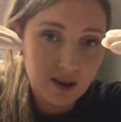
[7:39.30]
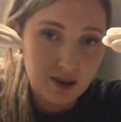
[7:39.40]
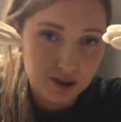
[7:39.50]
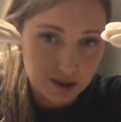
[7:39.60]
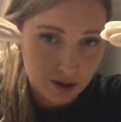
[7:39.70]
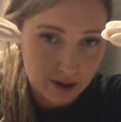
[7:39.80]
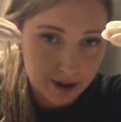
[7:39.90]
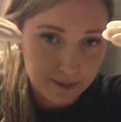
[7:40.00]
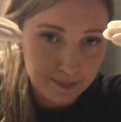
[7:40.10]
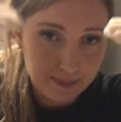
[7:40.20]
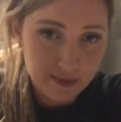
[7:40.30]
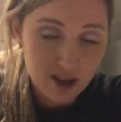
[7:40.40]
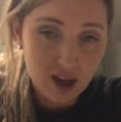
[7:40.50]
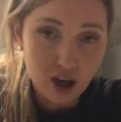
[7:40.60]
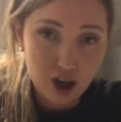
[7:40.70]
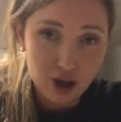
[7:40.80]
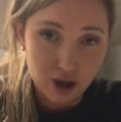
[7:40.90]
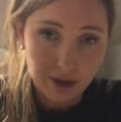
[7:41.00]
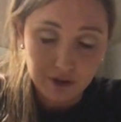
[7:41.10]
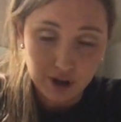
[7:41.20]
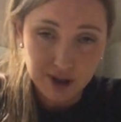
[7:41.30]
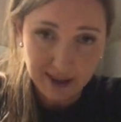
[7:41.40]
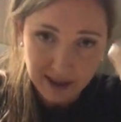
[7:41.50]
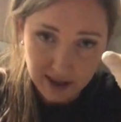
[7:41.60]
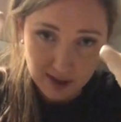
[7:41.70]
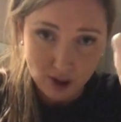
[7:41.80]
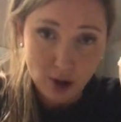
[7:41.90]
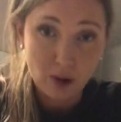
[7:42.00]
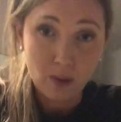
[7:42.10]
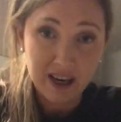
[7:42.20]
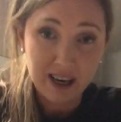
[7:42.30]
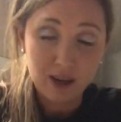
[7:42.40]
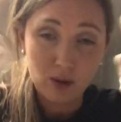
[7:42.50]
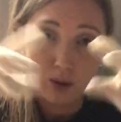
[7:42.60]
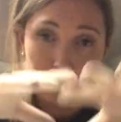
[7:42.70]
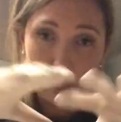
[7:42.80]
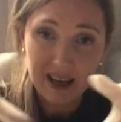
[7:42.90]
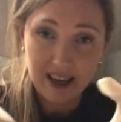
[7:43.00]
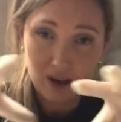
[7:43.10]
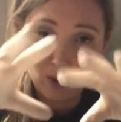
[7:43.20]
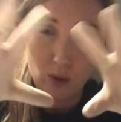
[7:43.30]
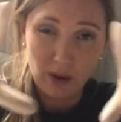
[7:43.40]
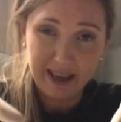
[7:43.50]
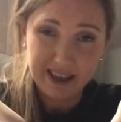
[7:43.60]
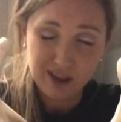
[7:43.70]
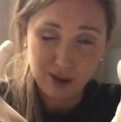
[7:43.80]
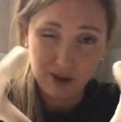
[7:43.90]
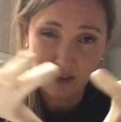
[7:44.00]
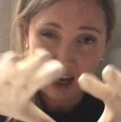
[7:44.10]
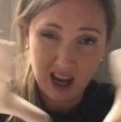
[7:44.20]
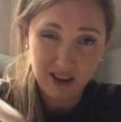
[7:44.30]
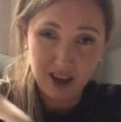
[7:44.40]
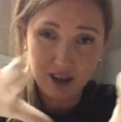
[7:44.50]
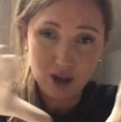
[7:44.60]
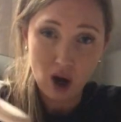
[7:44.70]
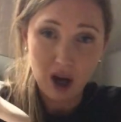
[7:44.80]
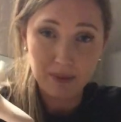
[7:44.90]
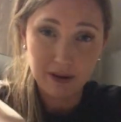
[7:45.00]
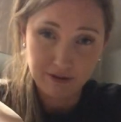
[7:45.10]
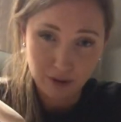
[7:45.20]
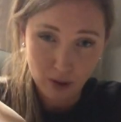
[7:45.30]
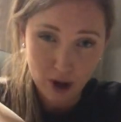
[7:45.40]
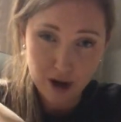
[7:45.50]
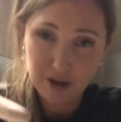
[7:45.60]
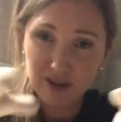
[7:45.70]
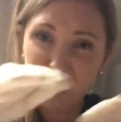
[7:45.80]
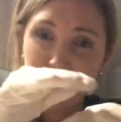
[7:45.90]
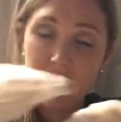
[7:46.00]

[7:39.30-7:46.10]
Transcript: Sorry. So if you see any sort of green or black or any sort of other type of growth,